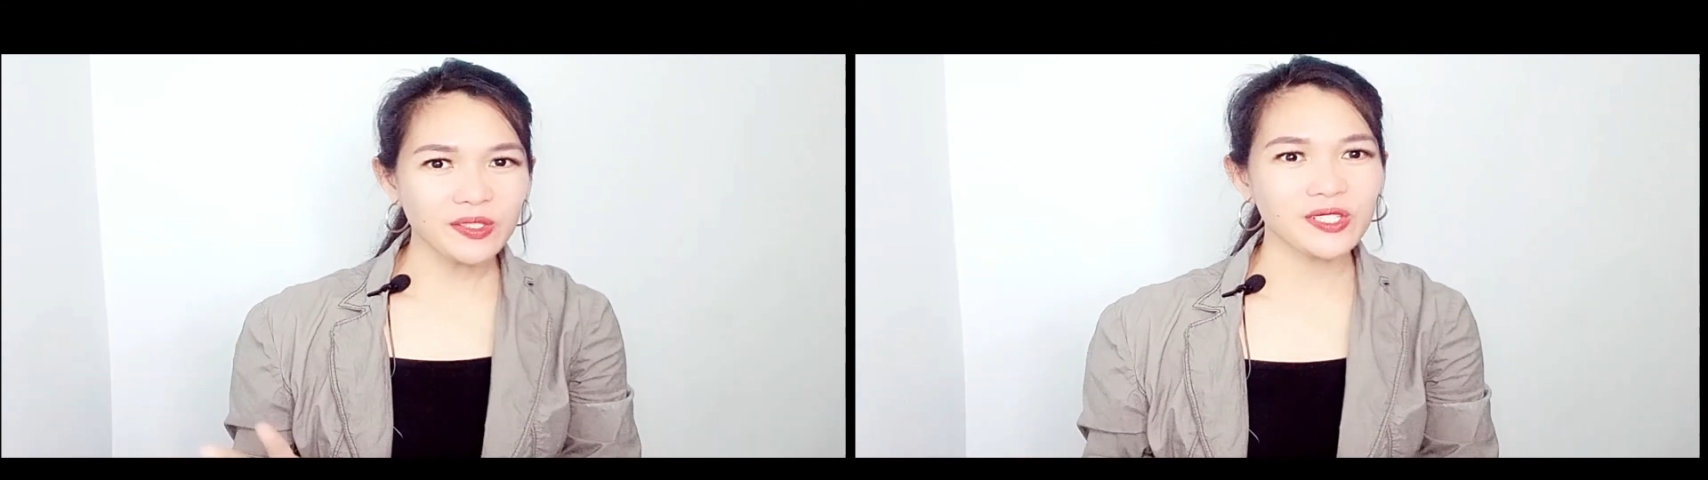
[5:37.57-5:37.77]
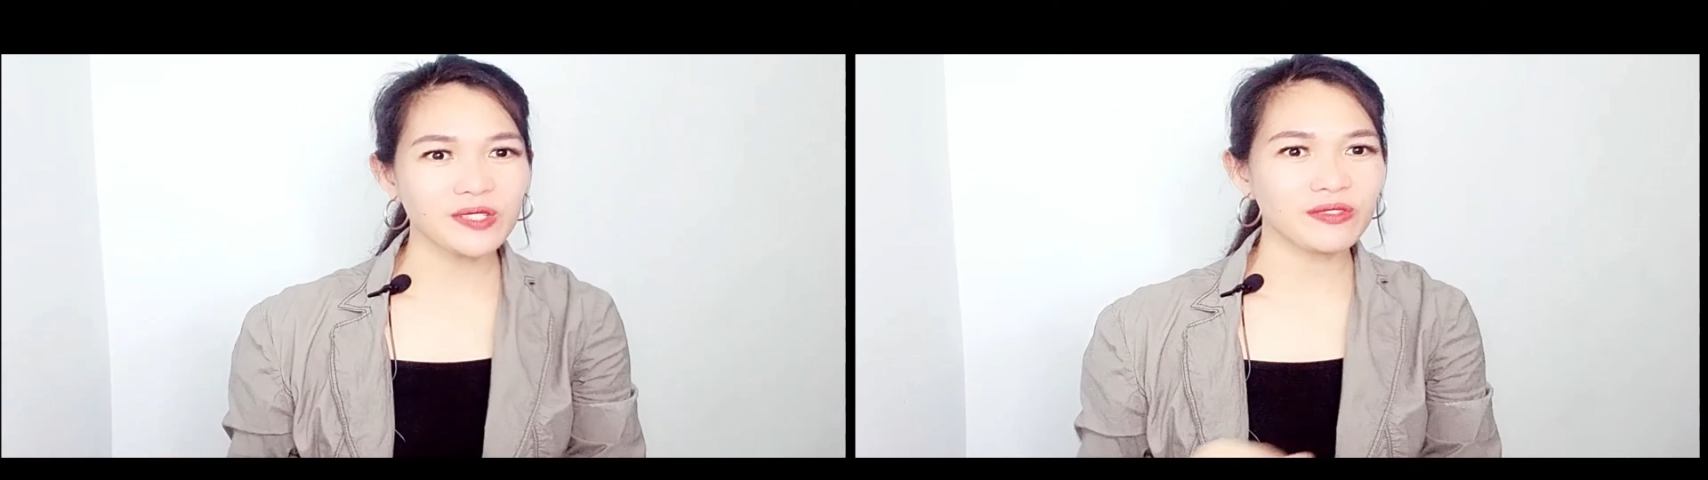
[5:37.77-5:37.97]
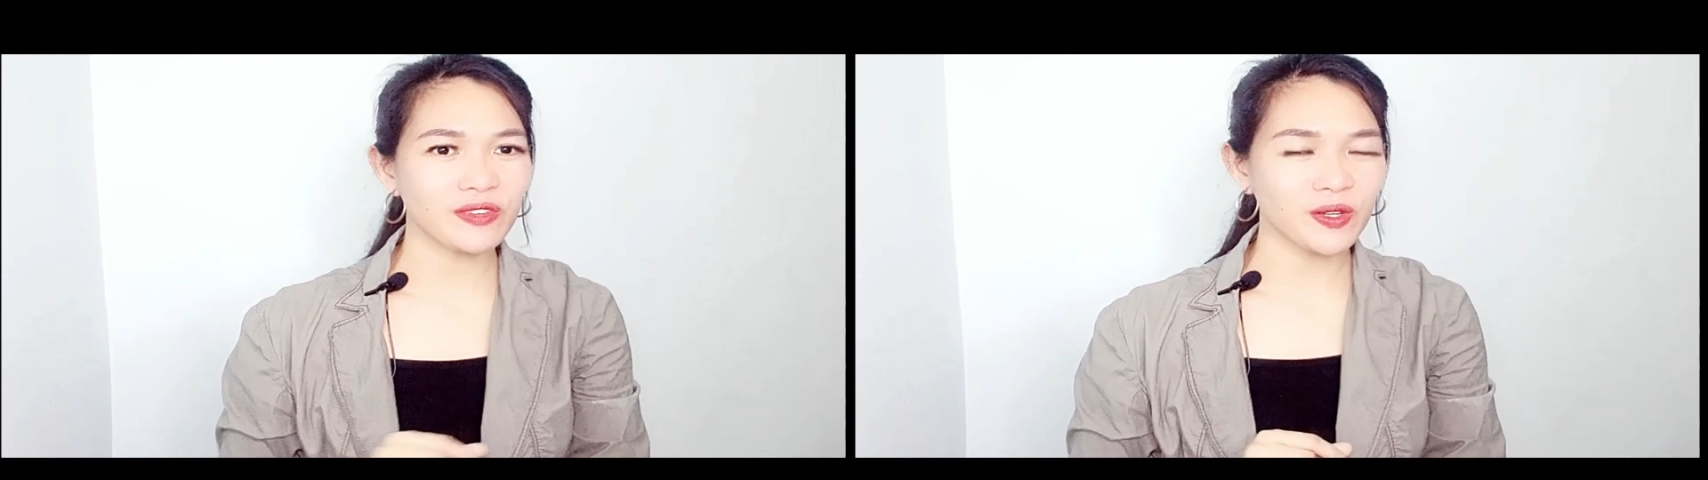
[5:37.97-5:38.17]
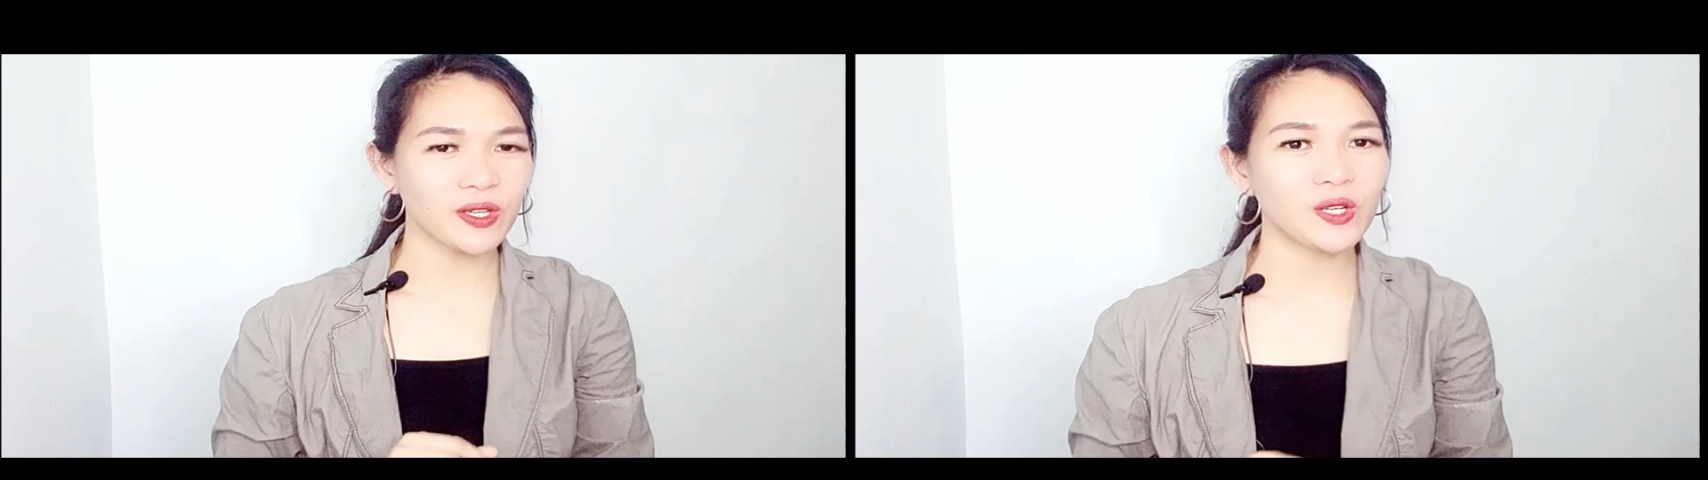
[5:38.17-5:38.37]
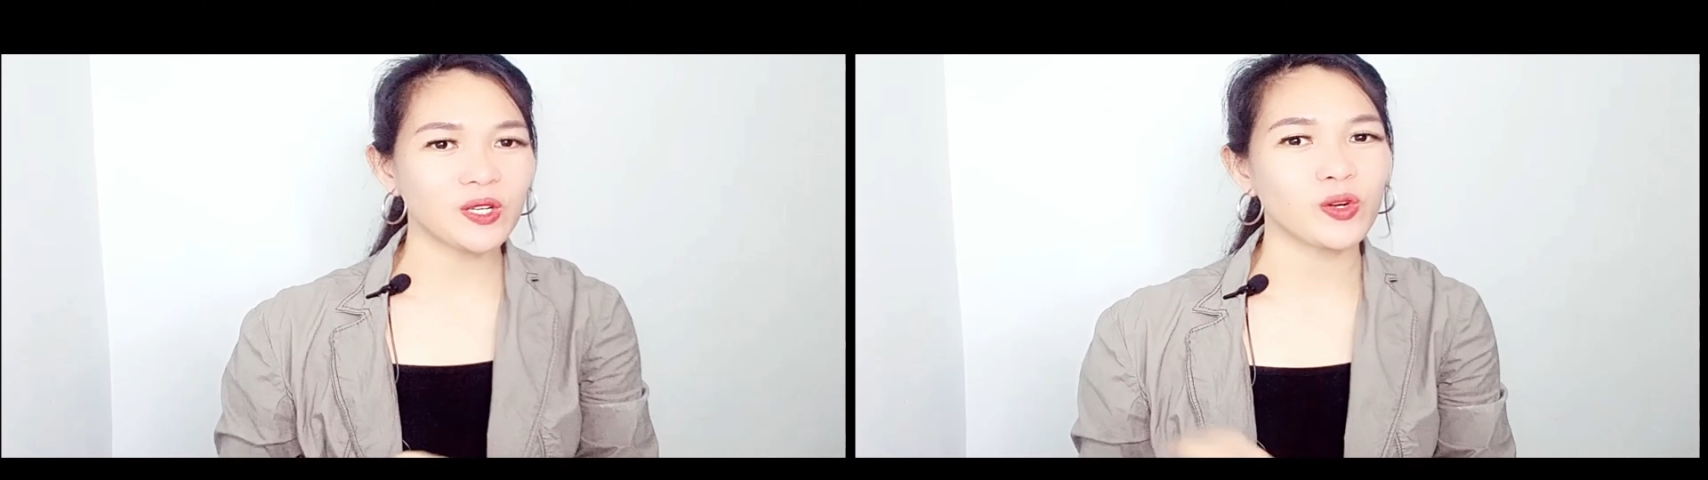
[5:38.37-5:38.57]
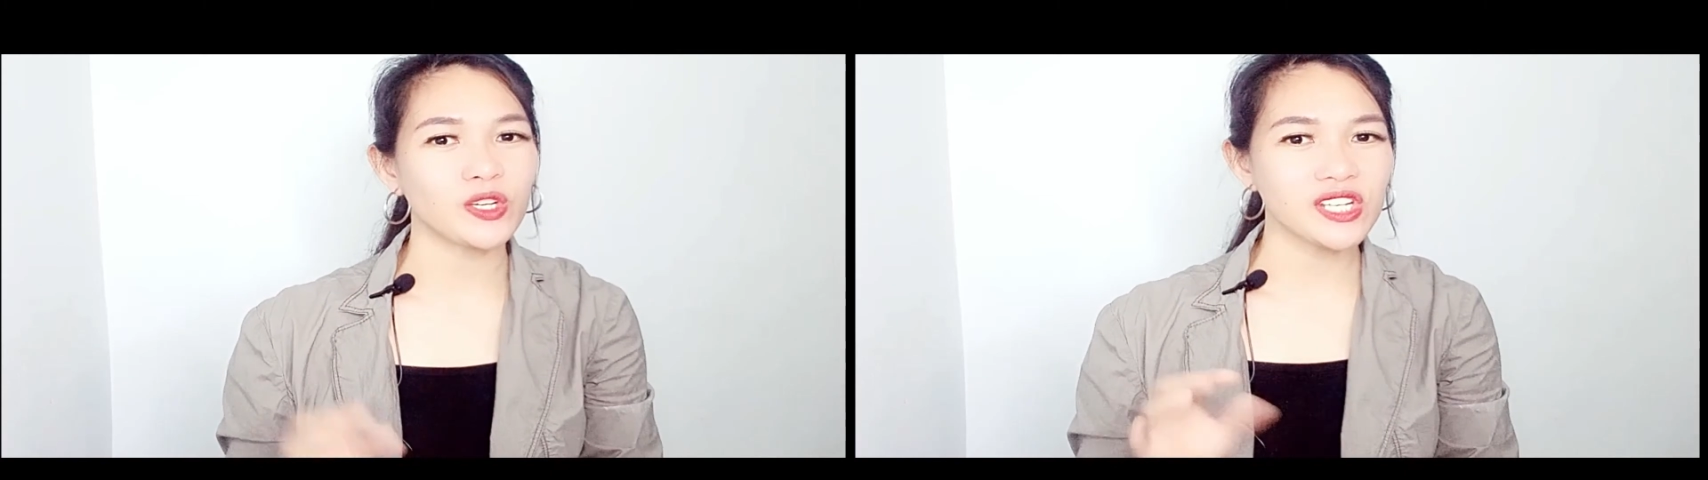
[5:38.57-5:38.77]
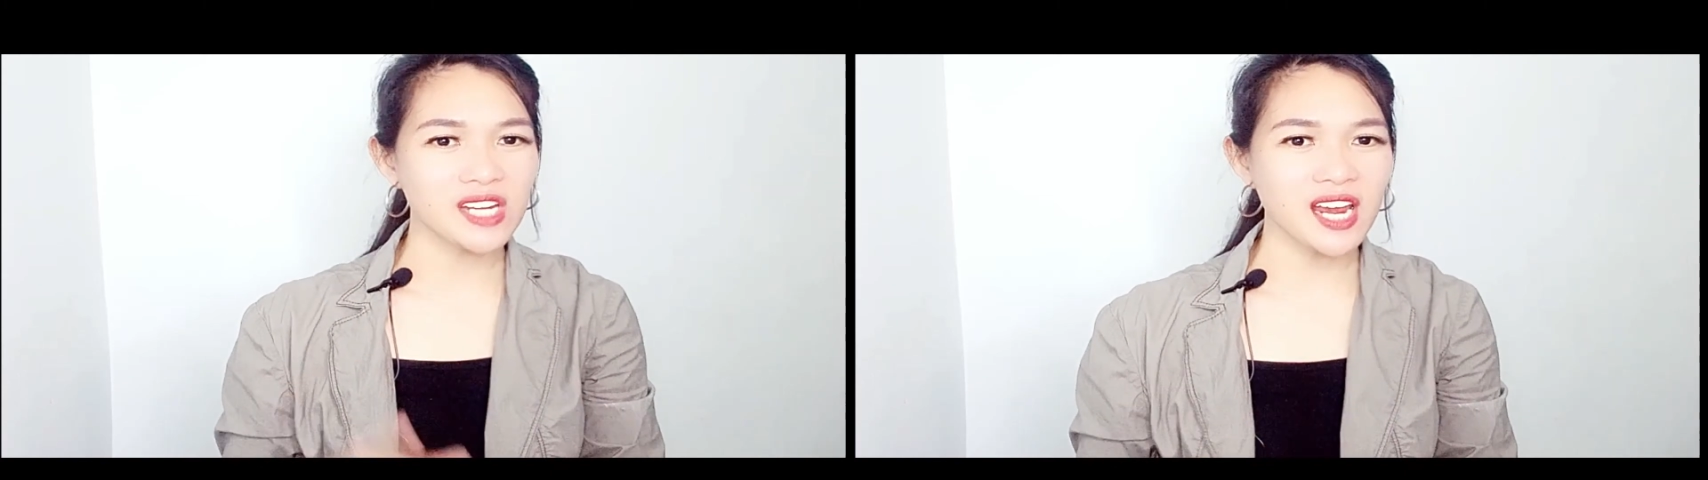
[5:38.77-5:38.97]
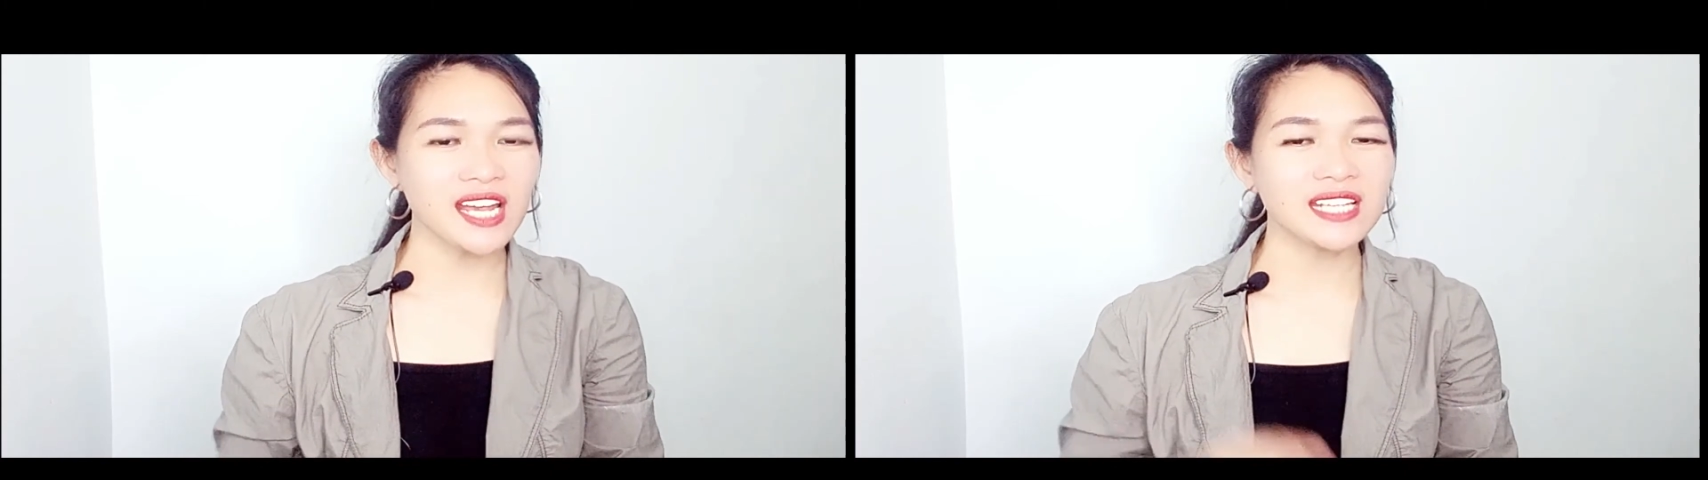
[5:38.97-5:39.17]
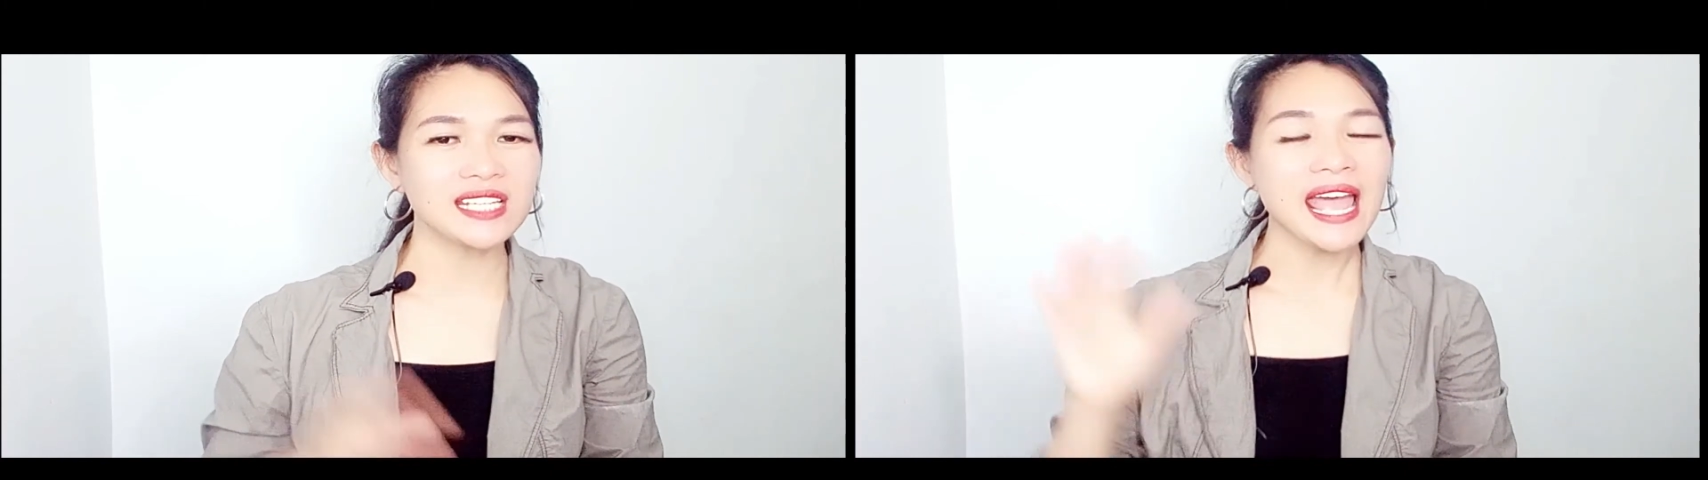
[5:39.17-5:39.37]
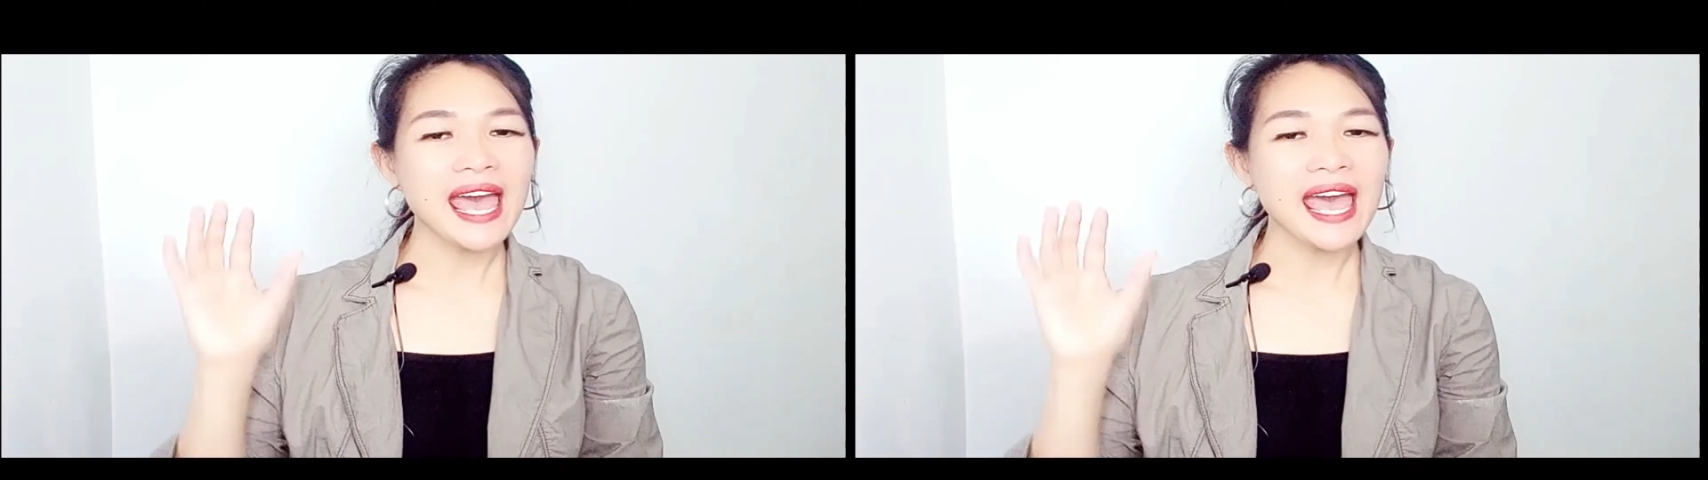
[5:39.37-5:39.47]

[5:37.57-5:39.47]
to convert or change